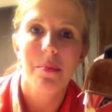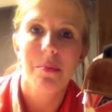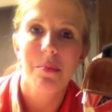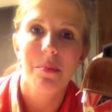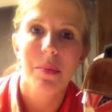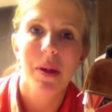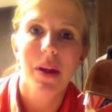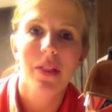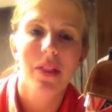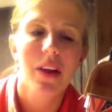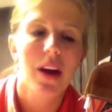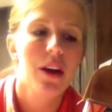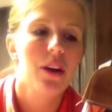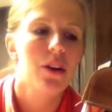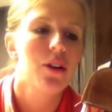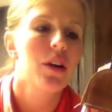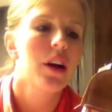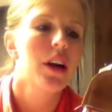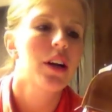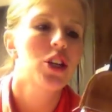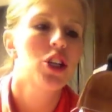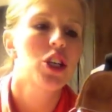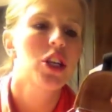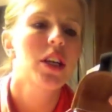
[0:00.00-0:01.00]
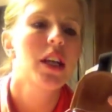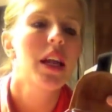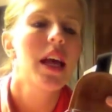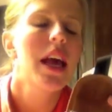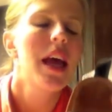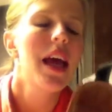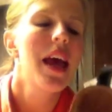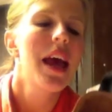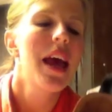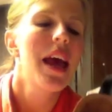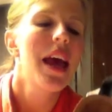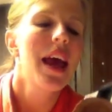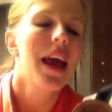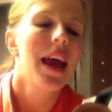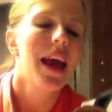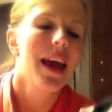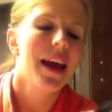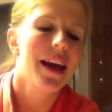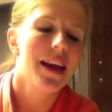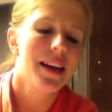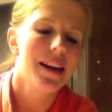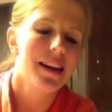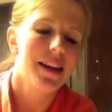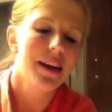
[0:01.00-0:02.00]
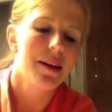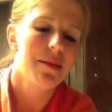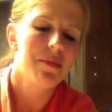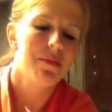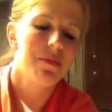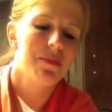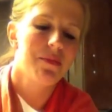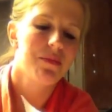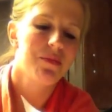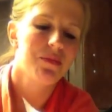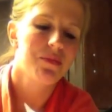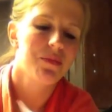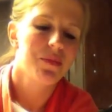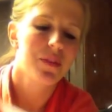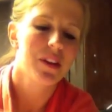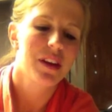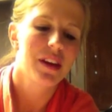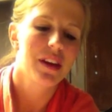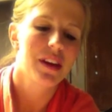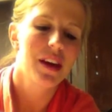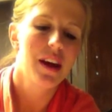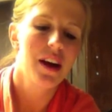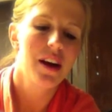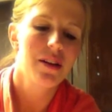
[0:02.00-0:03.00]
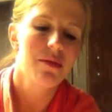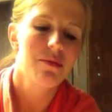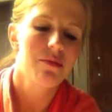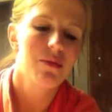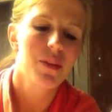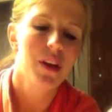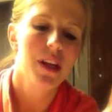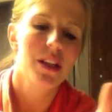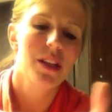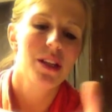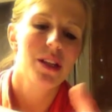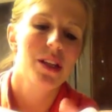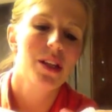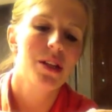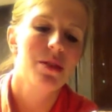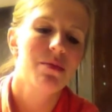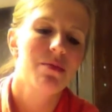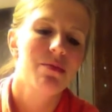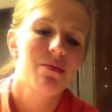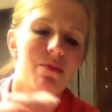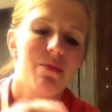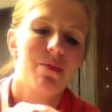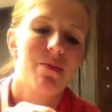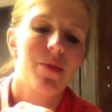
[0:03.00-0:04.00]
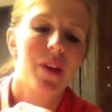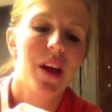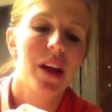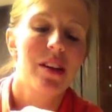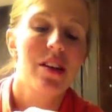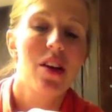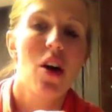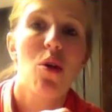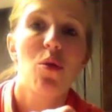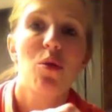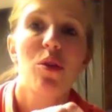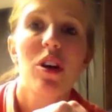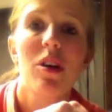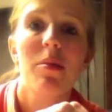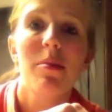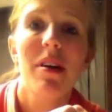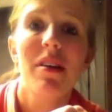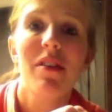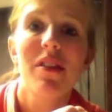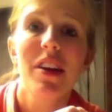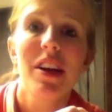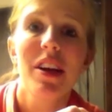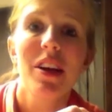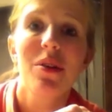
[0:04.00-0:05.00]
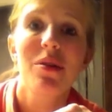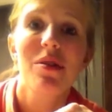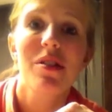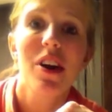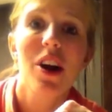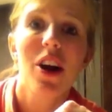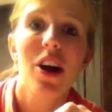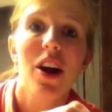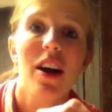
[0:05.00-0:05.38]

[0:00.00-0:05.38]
Make that correction. And yeah, that's how real my videos are.